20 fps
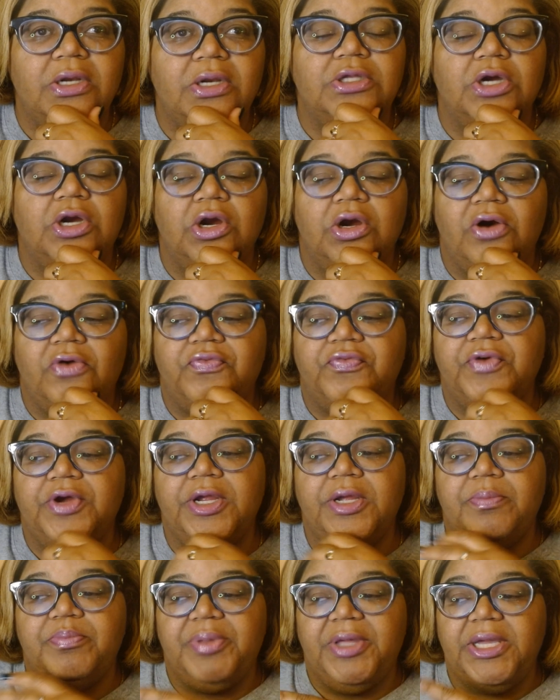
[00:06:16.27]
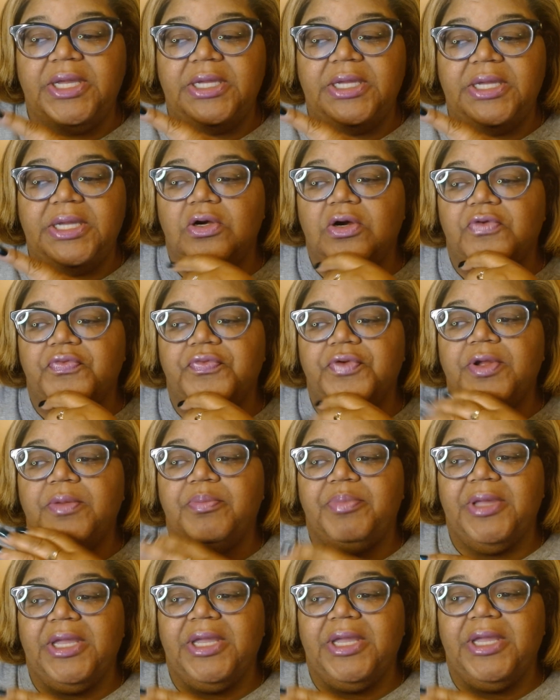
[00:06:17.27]
the girlfriend, Bean's girlfriend,
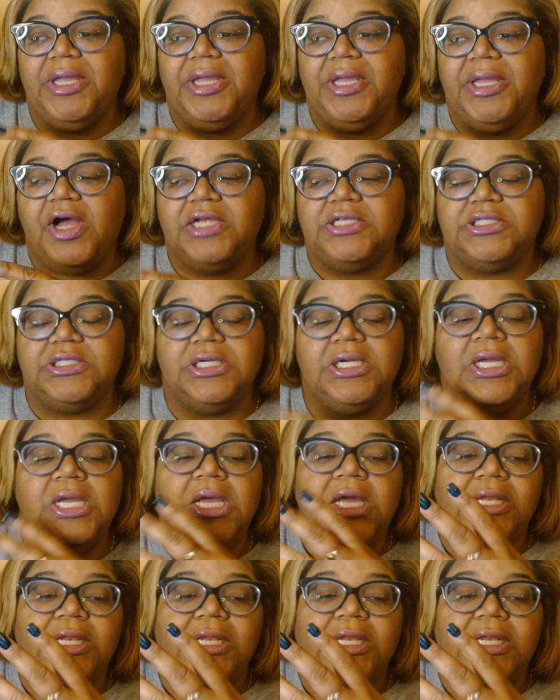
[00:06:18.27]
Bean and Raja.